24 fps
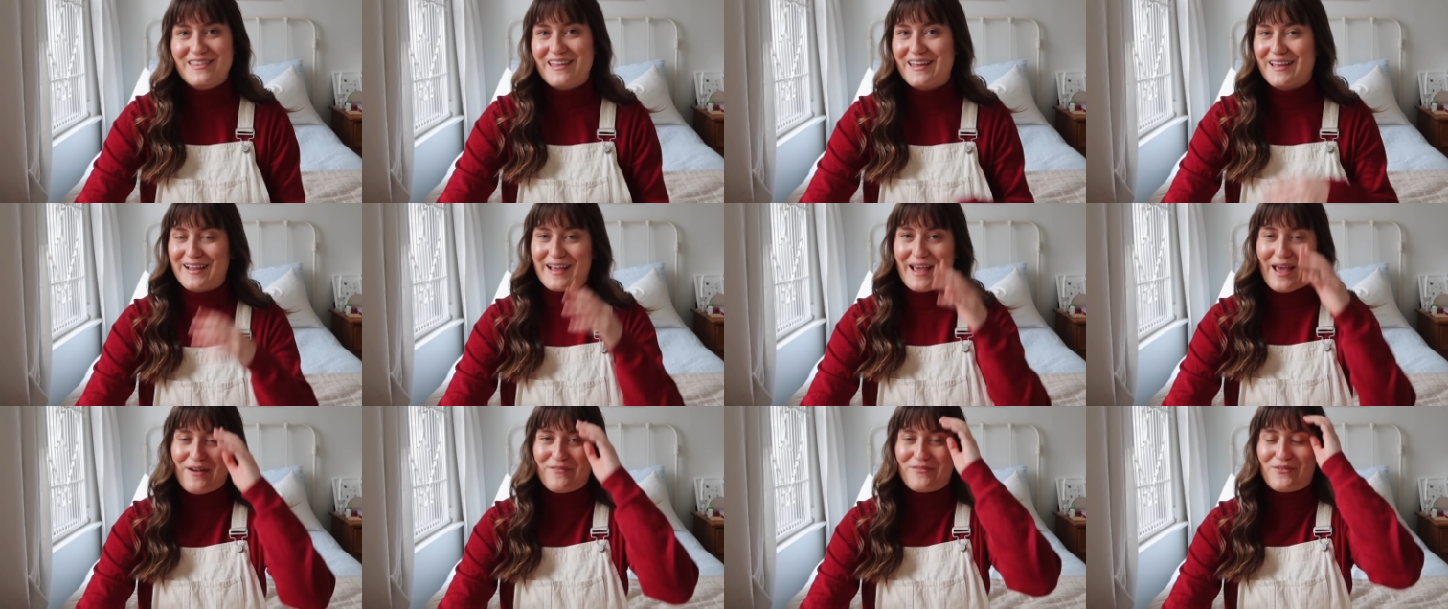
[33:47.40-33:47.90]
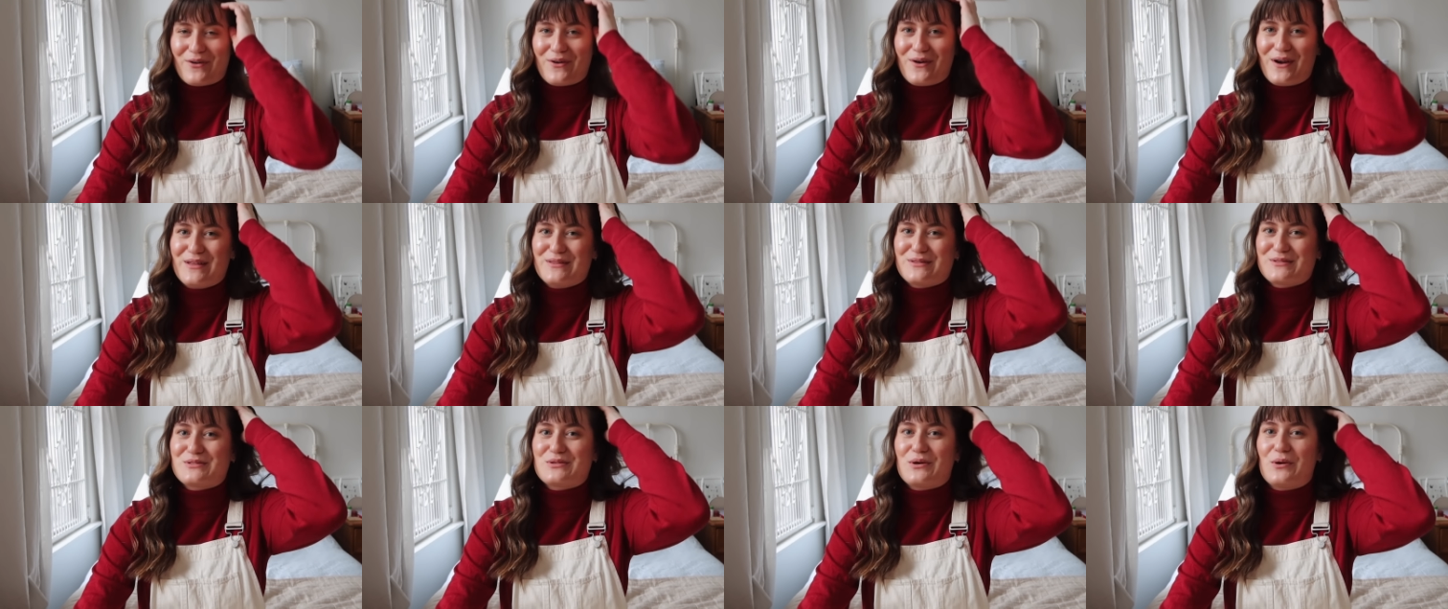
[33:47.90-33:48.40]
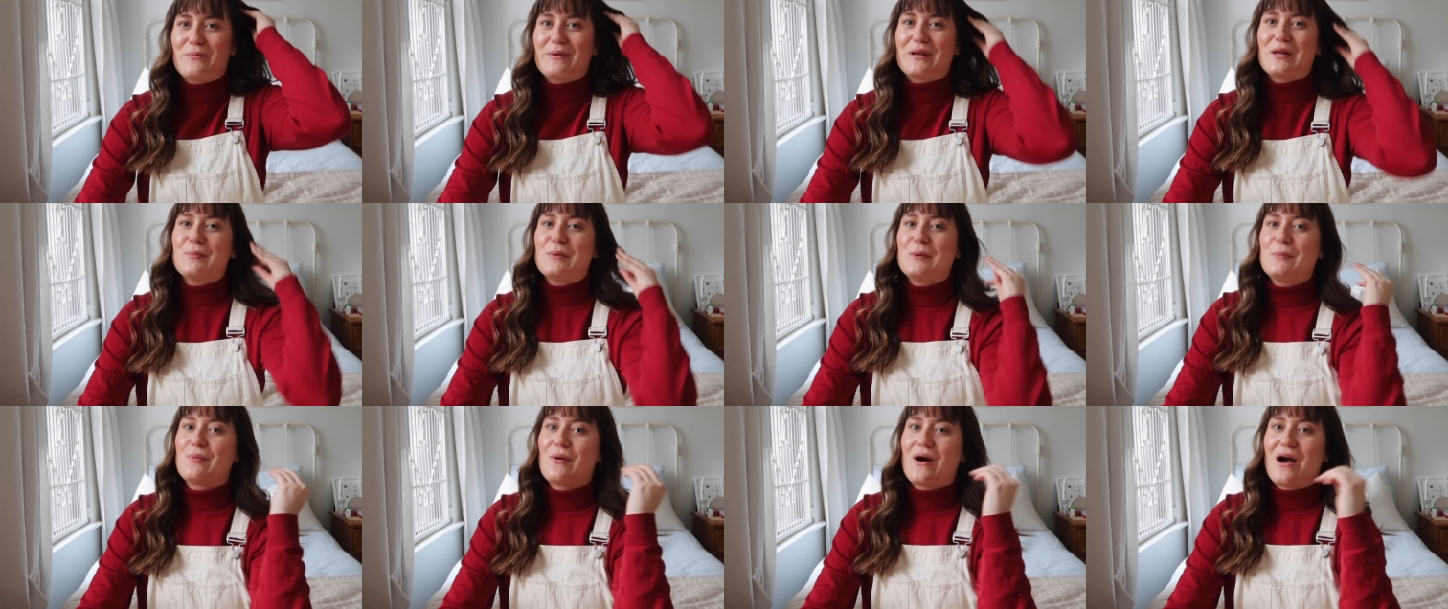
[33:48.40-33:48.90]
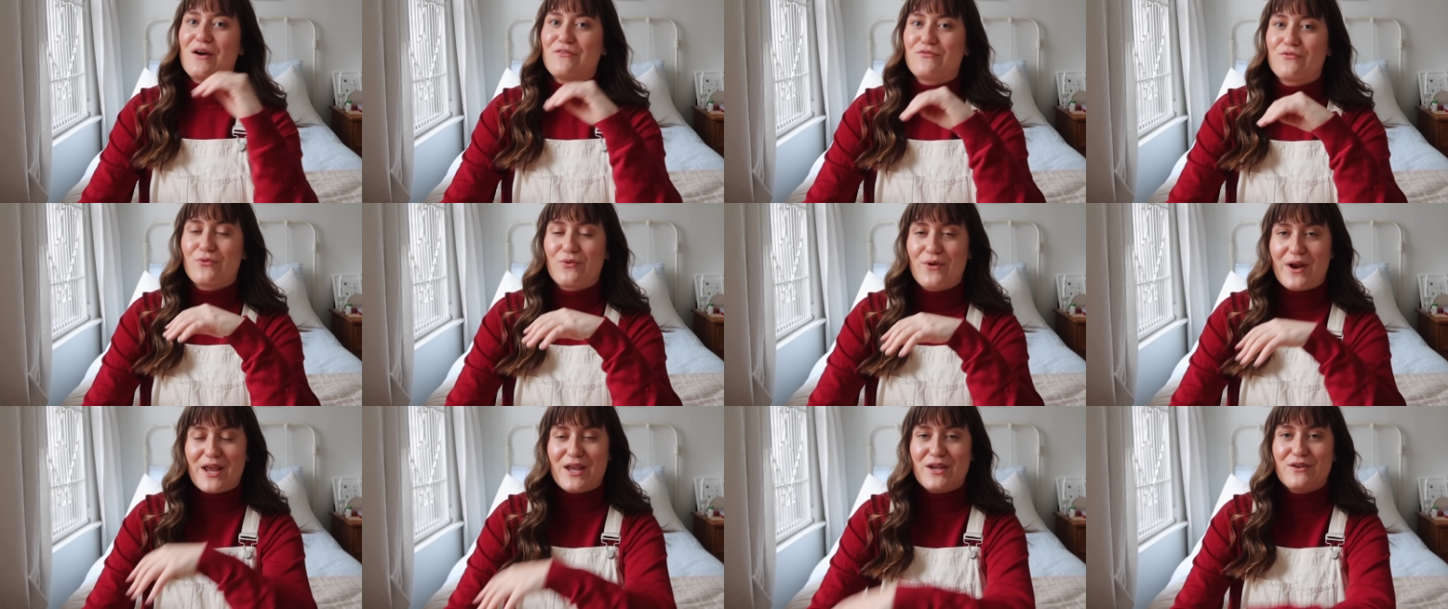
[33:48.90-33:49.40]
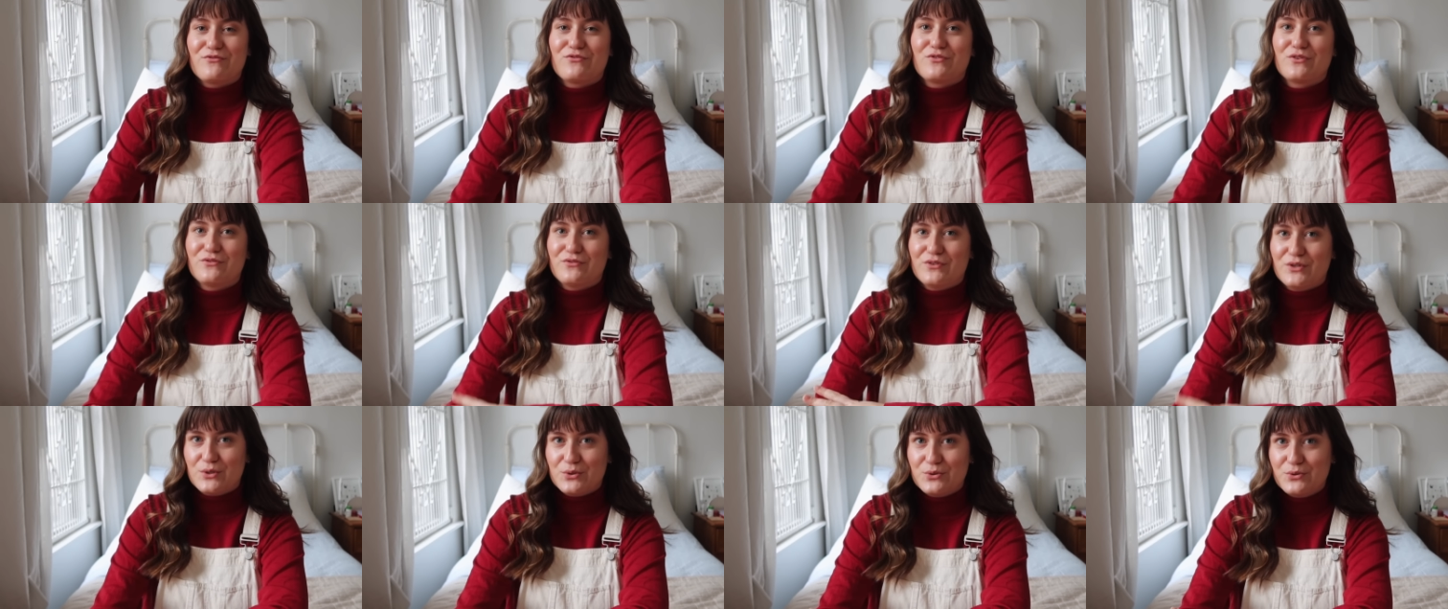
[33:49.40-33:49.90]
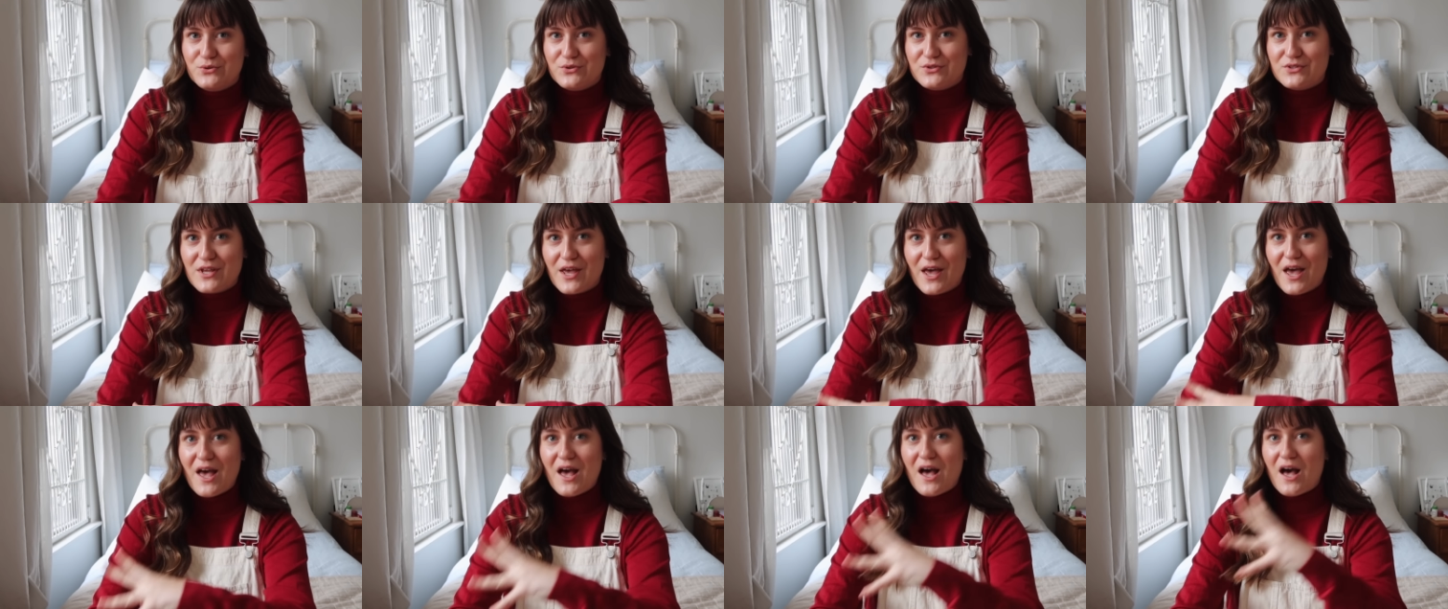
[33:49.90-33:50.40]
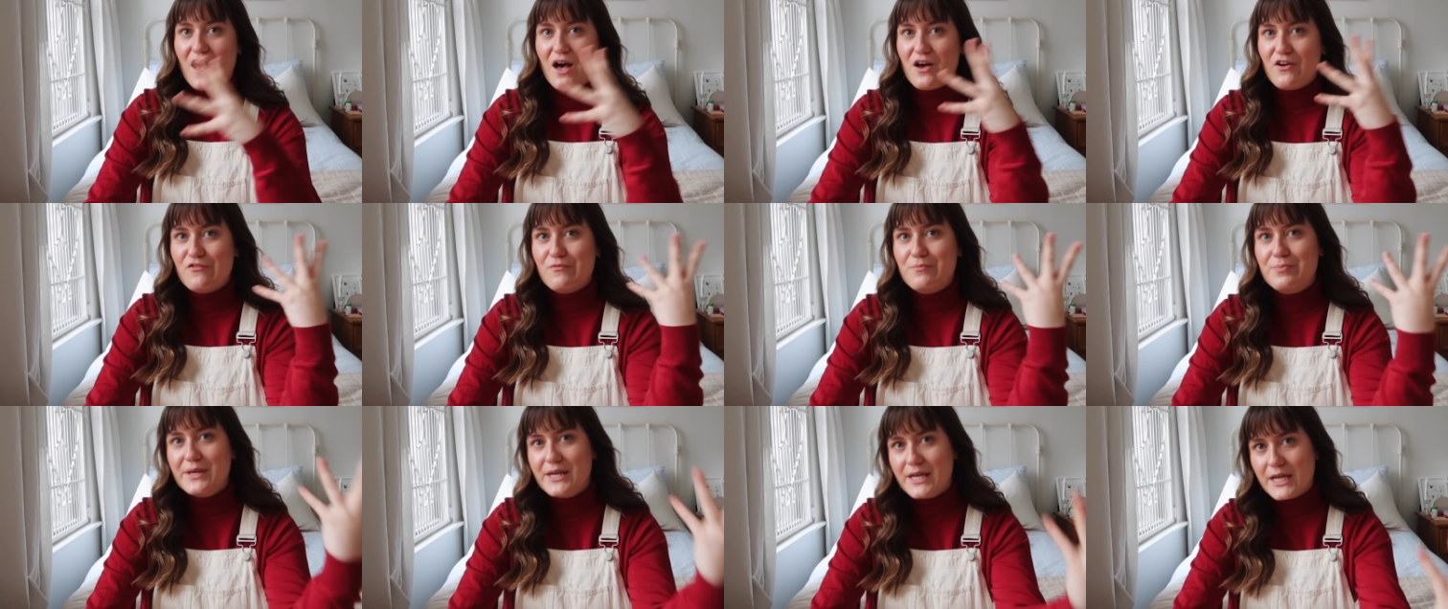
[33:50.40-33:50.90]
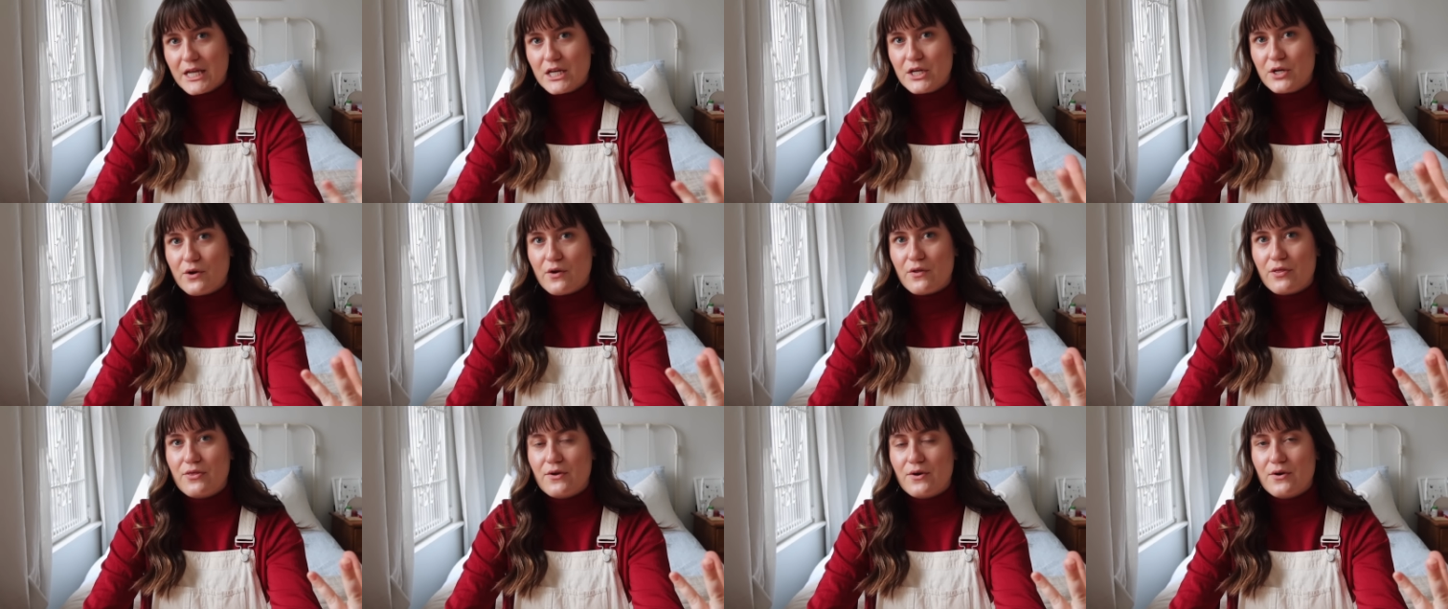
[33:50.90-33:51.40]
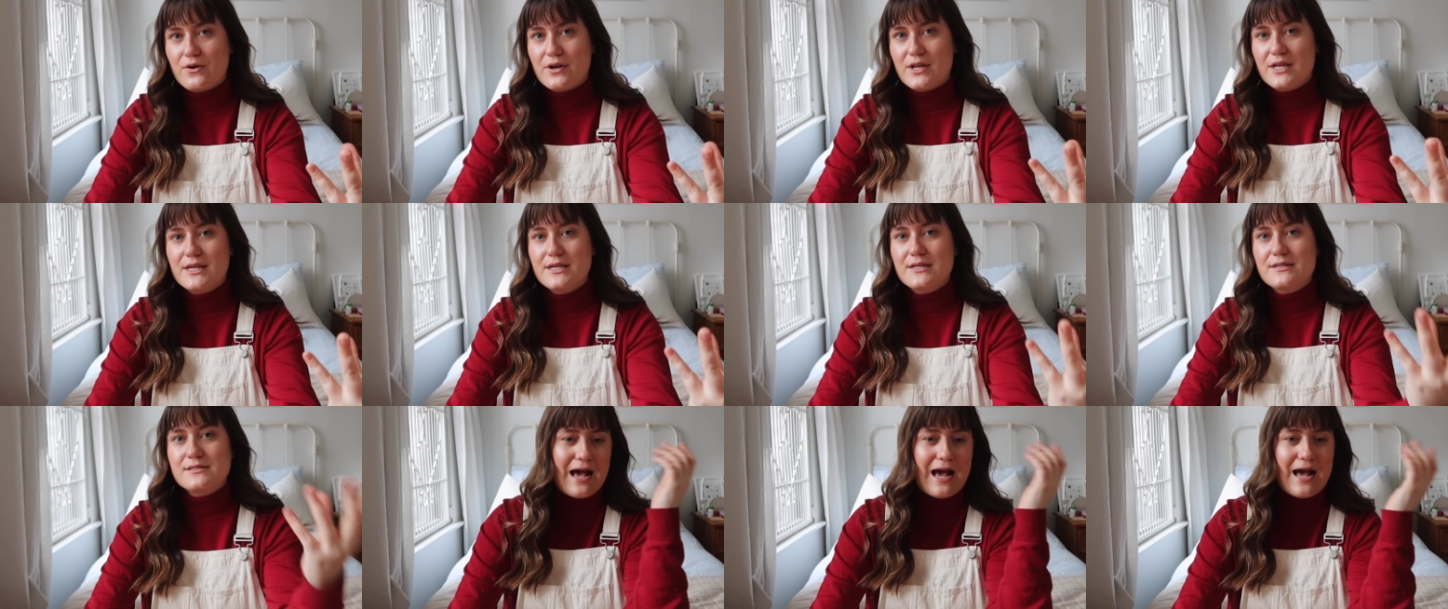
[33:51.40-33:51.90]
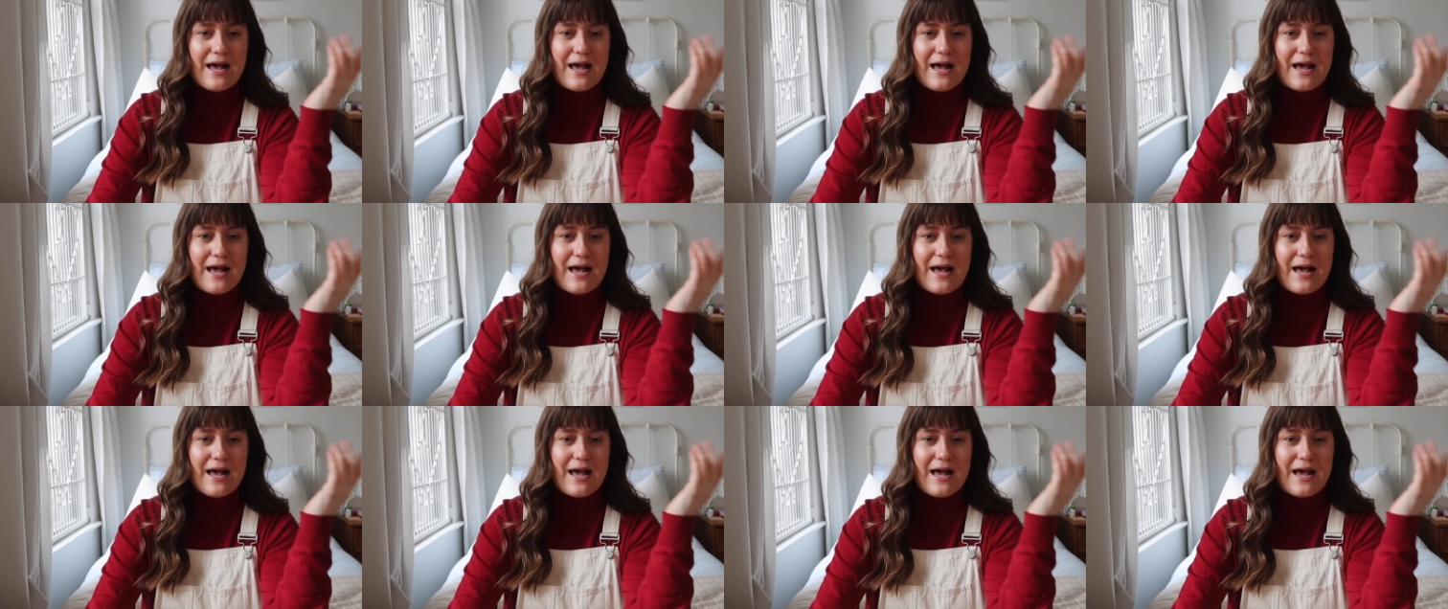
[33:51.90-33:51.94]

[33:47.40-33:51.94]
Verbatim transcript: thing ever and so many people have rave reviews of being in your 30s.